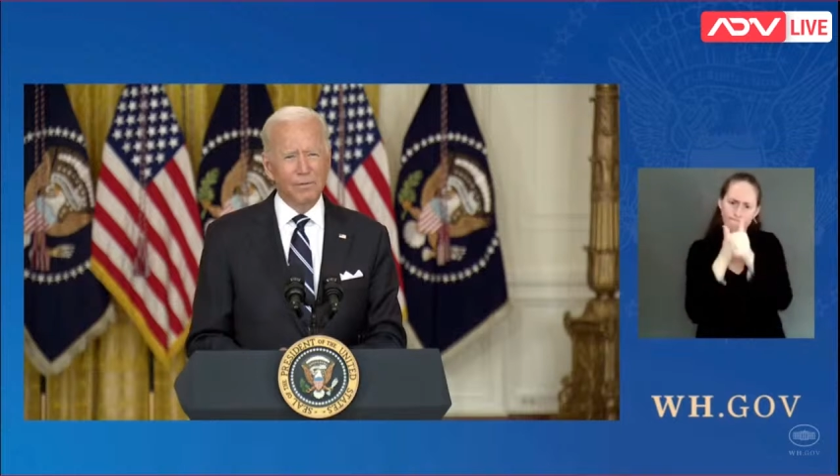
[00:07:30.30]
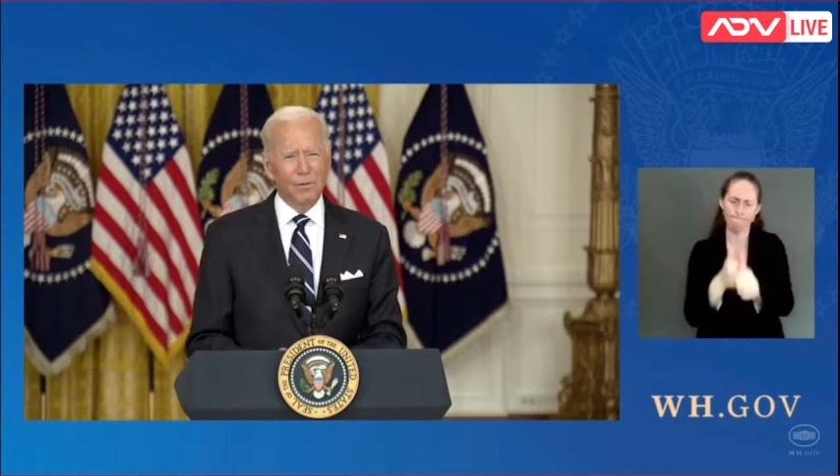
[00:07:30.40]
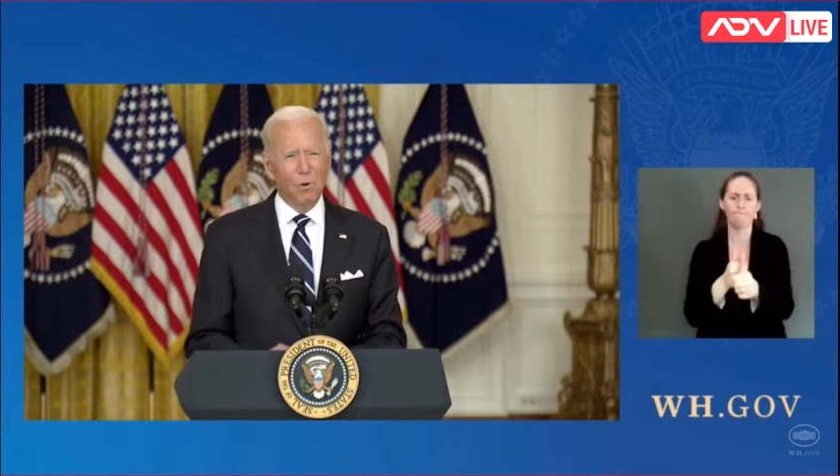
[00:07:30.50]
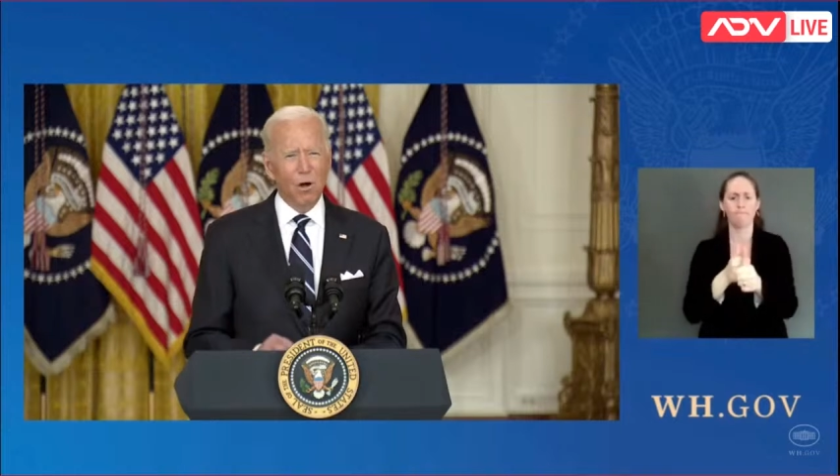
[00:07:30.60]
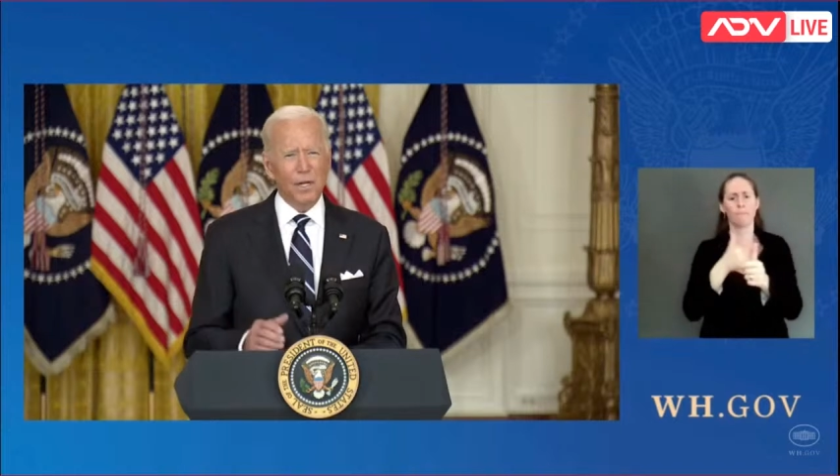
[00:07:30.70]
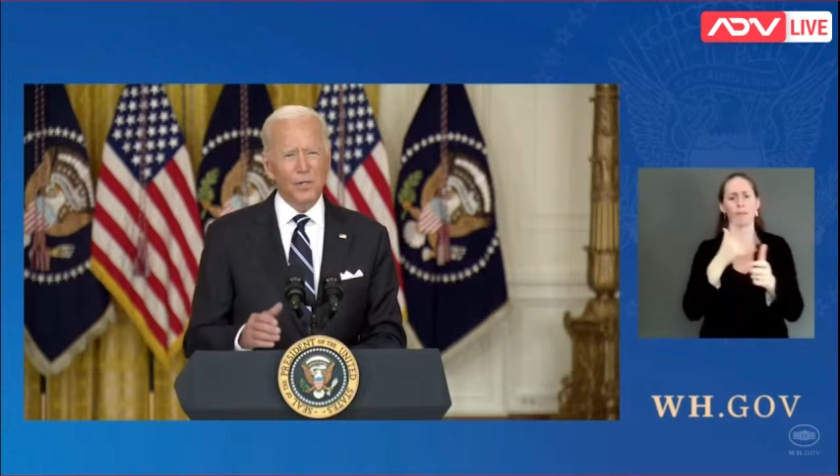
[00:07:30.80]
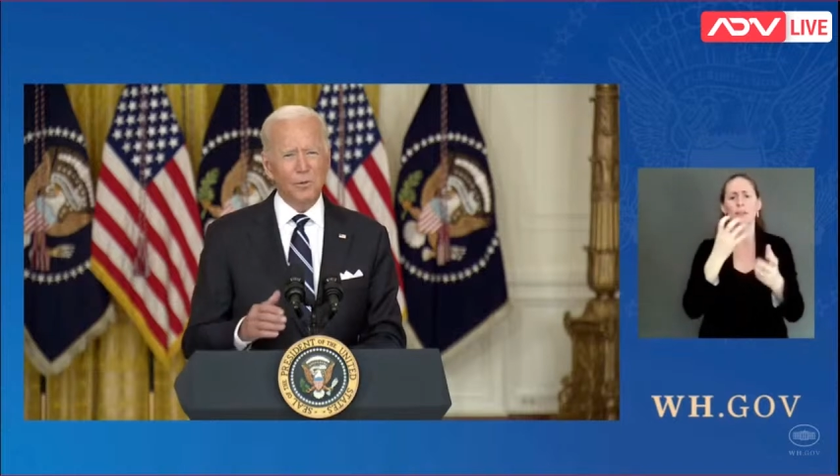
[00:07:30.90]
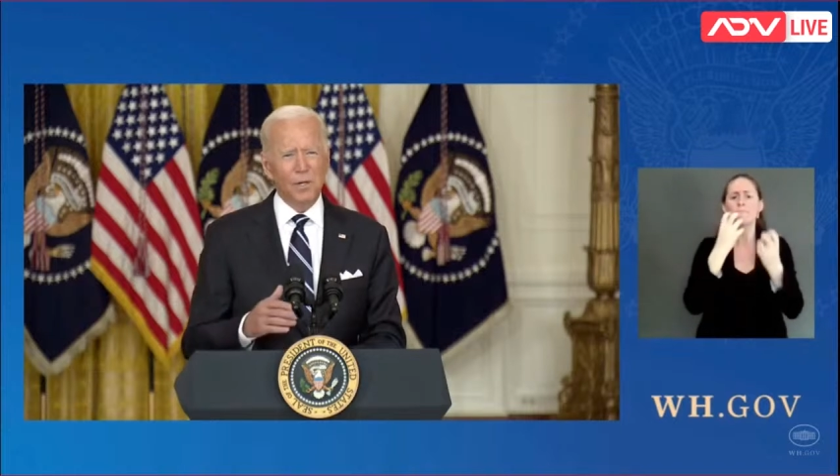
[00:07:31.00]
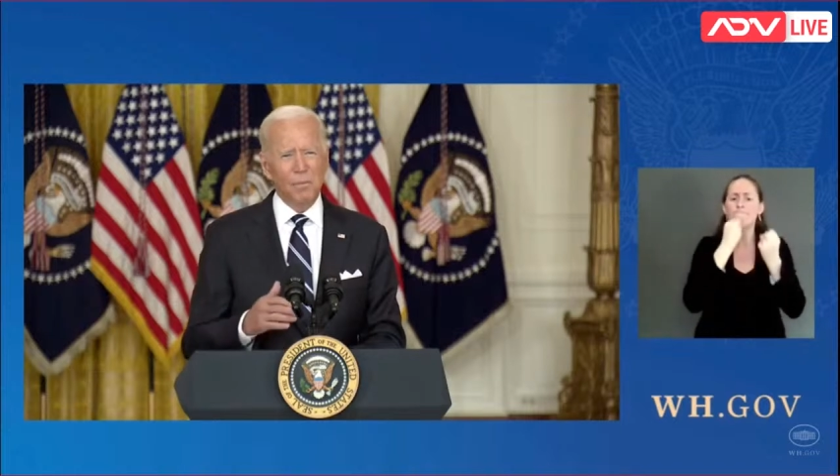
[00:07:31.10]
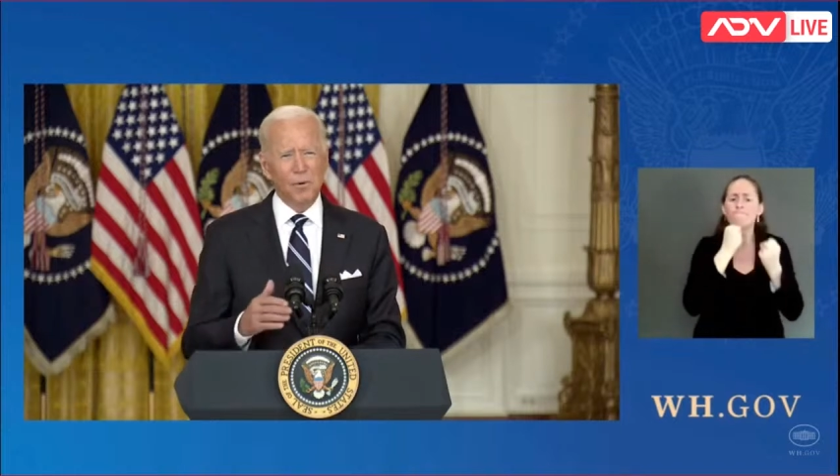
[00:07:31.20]
If you walk
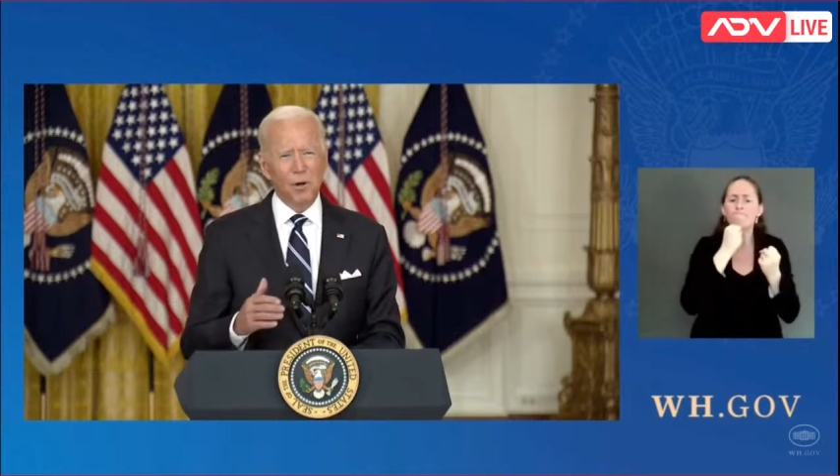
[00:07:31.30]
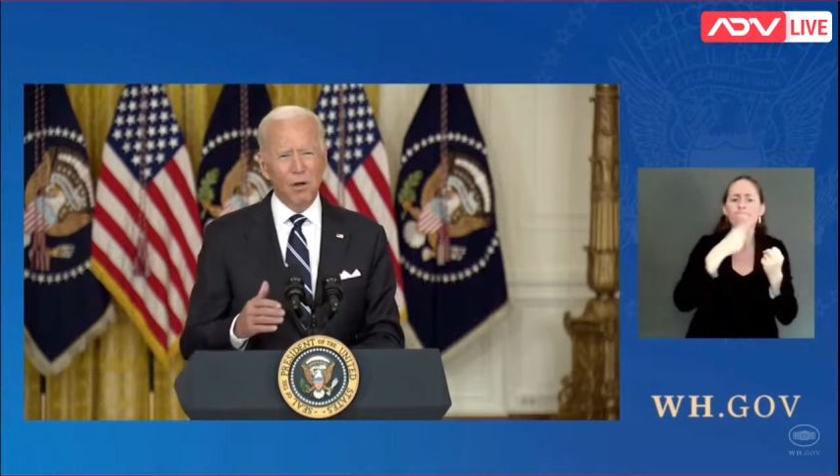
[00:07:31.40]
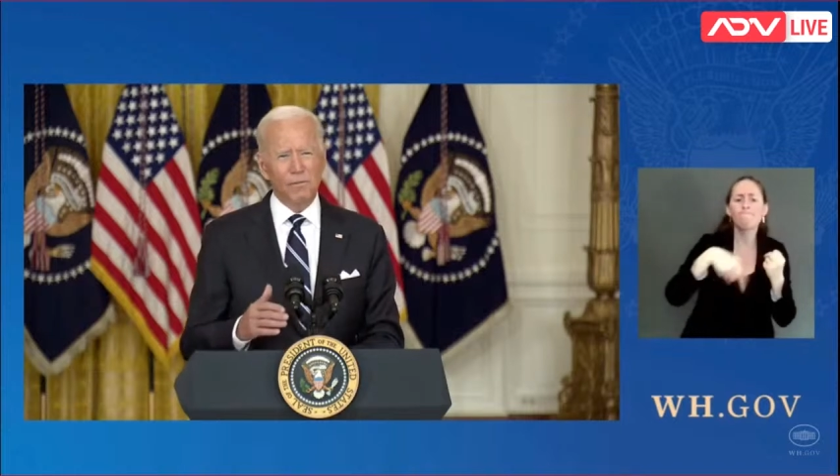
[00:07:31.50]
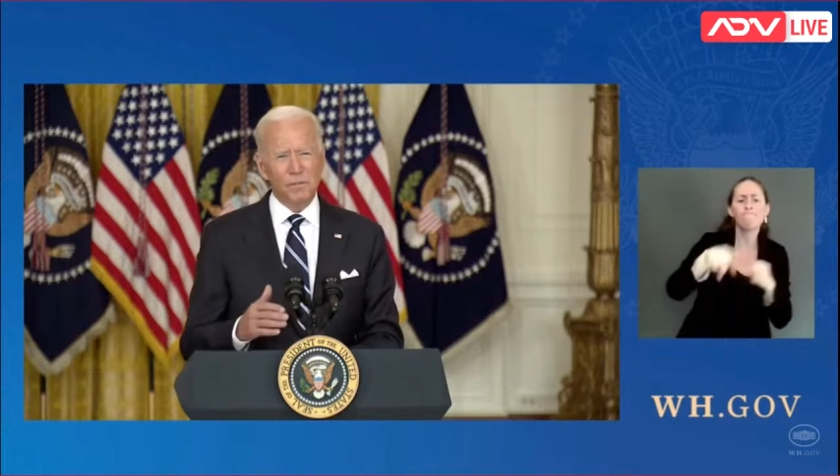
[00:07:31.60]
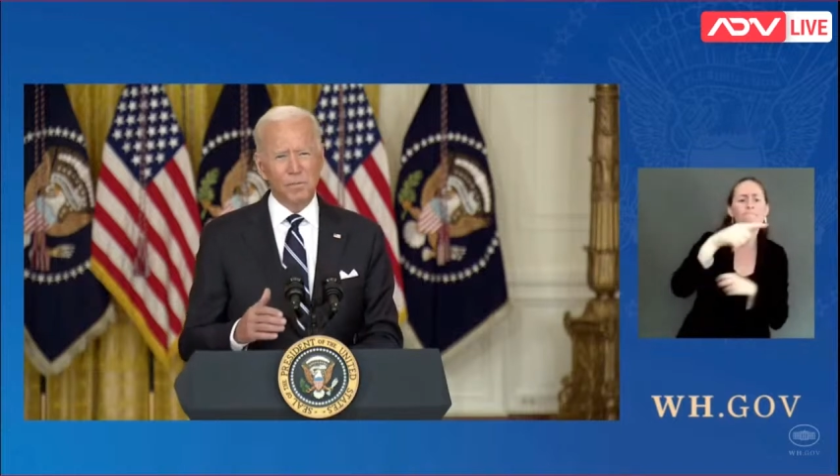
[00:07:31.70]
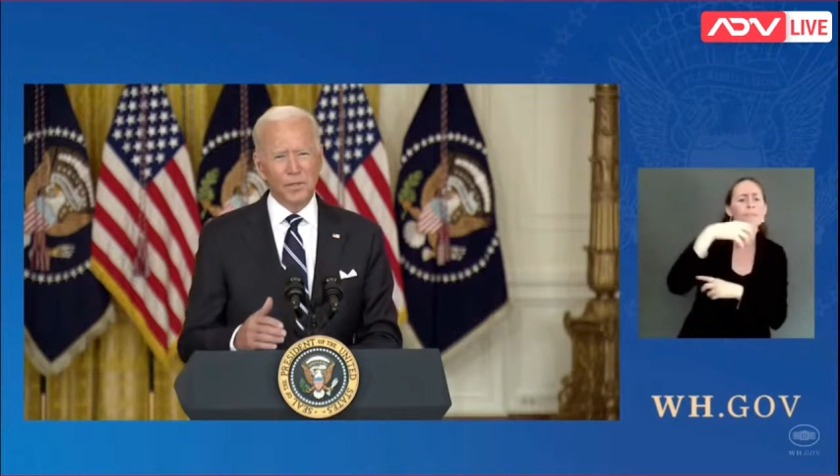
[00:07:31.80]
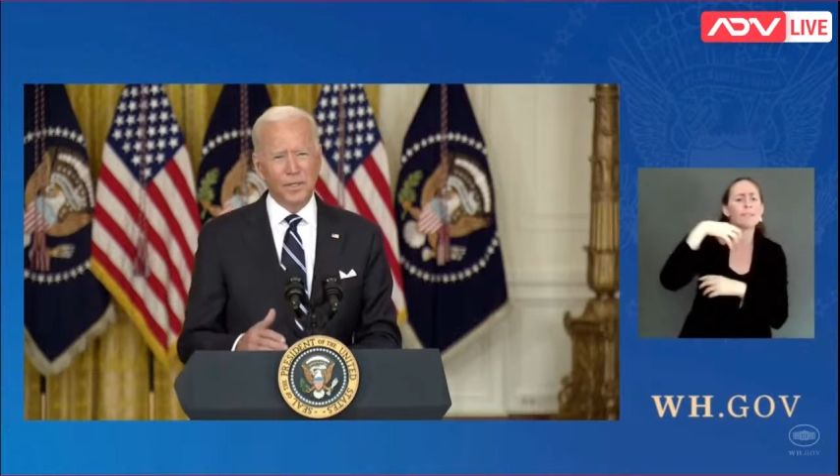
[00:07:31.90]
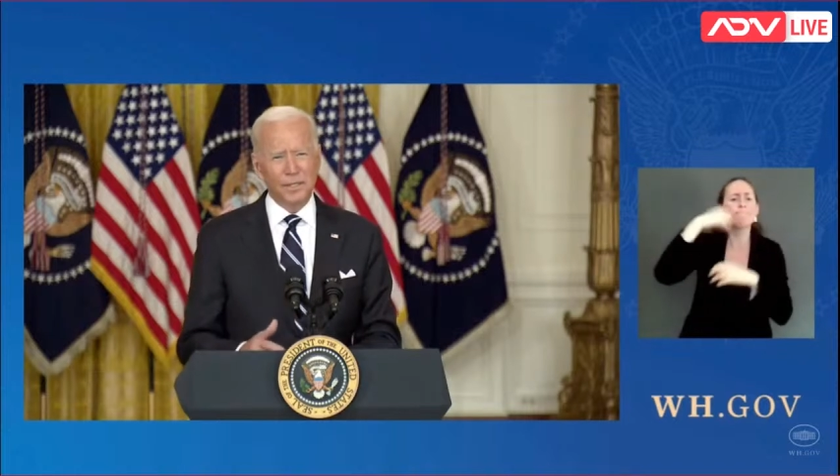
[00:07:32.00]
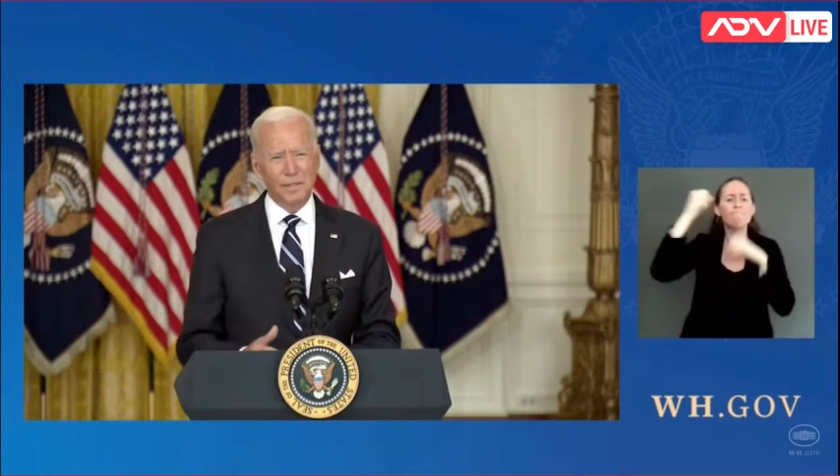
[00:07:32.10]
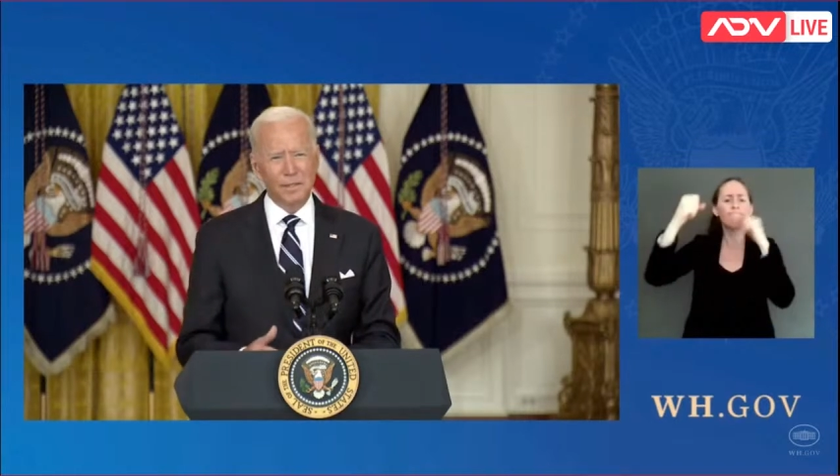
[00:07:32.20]
into a government office
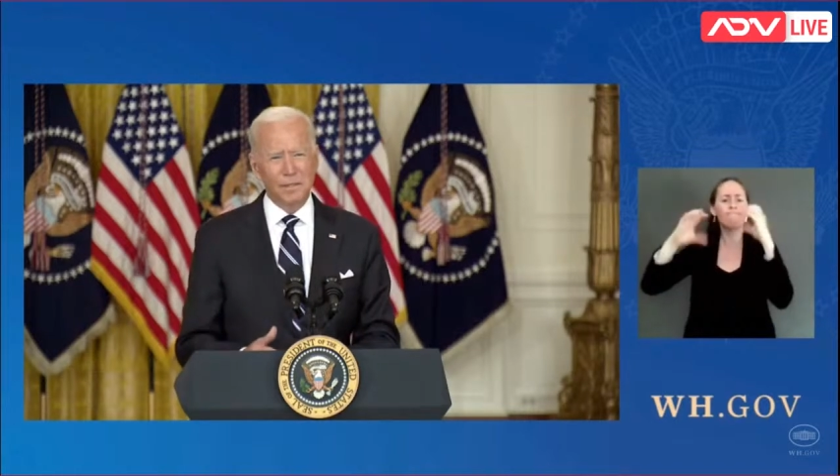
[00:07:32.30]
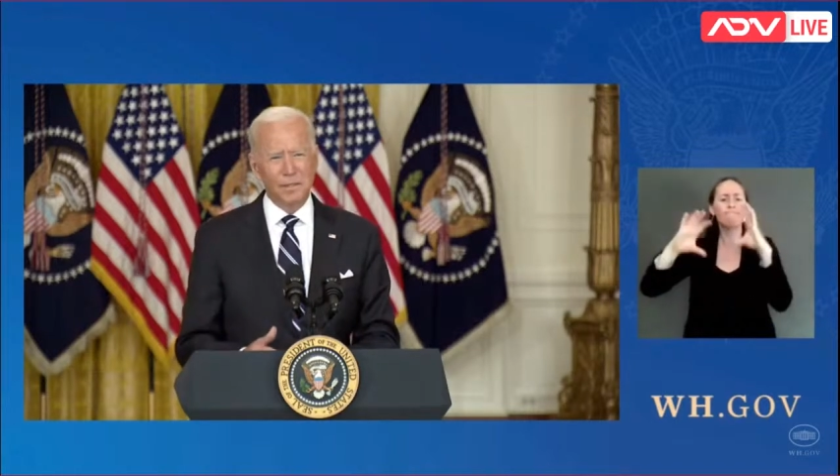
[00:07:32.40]
building,